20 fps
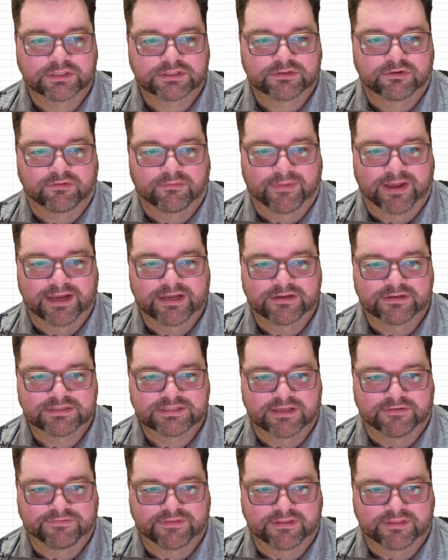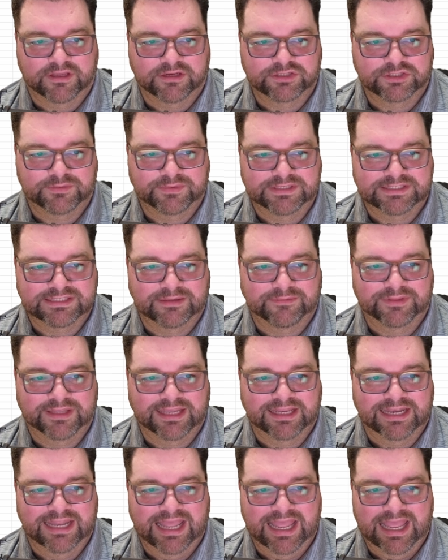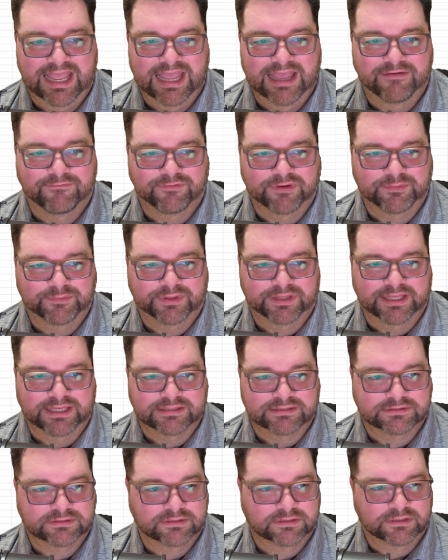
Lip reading: to remind yourself that there should be something in every place.